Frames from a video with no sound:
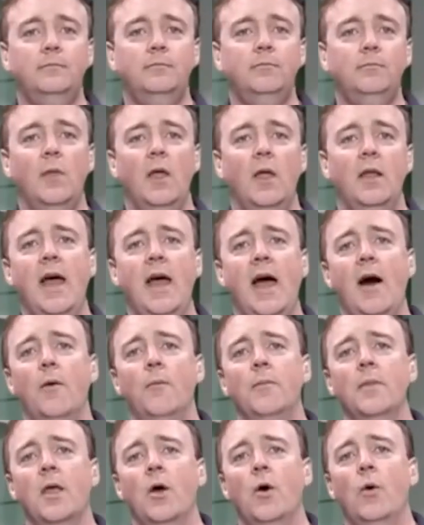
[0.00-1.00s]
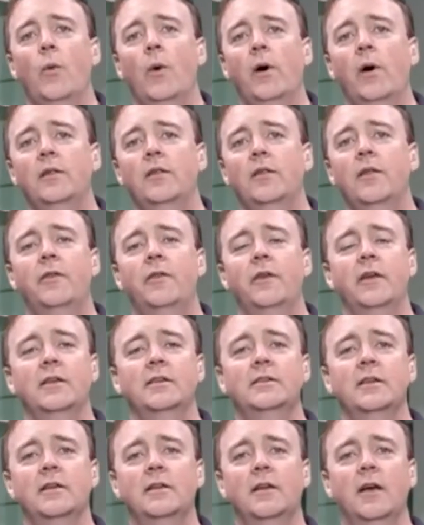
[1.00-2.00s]
Now, one of the things that
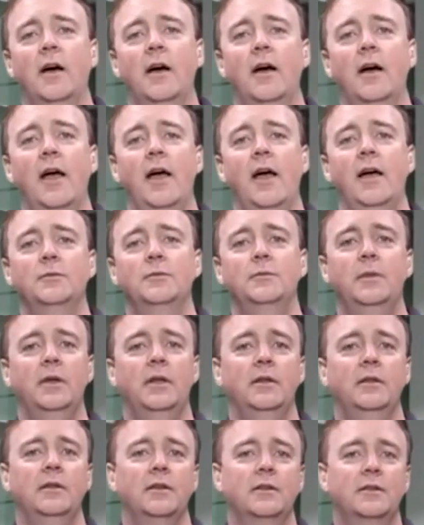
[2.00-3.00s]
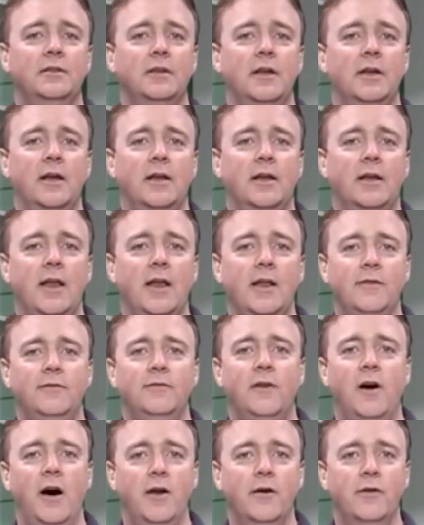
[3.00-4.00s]
uh, has been this uh, kind of
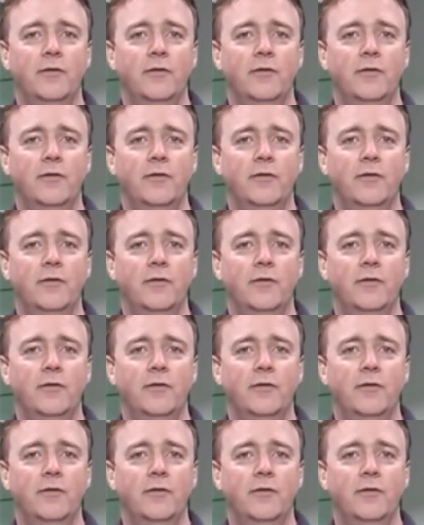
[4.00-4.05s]
fodder for